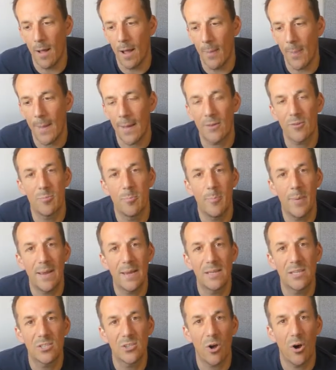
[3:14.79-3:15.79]
and that's
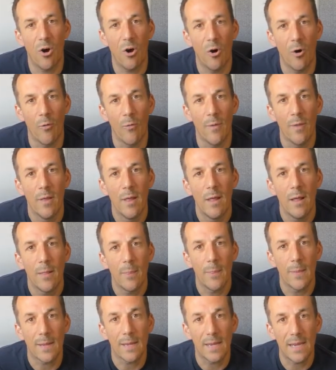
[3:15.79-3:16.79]
based on
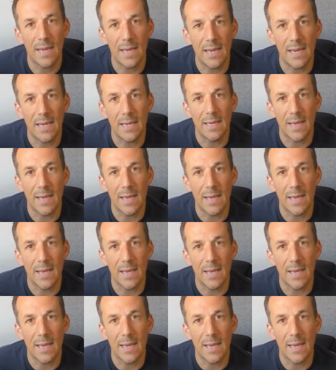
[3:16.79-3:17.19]
the key